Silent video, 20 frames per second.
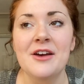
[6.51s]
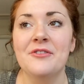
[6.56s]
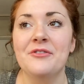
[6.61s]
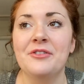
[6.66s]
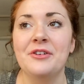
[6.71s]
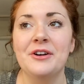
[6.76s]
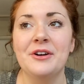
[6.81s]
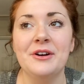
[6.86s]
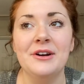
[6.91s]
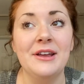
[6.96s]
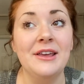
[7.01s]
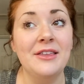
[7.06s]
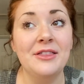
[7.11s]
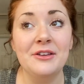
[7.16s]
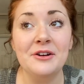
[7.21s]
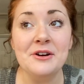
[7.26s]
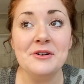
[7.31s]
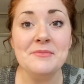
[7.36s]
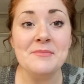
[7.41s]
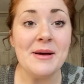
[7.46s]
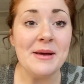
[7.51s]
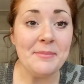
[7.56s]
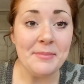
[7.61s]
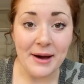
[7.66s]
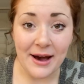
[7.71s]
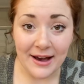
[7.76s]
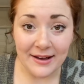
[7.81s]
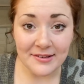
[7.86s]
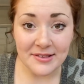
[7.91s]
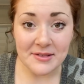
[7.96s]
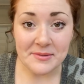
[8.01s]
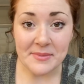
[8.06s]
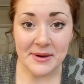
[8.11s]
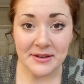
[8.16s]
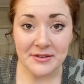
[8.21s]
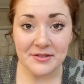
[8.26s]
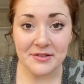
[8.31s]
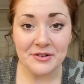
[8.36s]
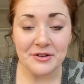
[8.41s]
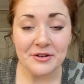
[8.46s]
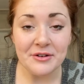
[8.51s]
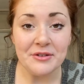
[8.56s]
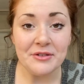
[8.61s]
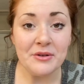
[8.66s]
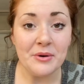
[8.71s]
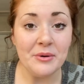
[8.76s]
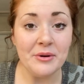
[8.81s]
for either my past semesters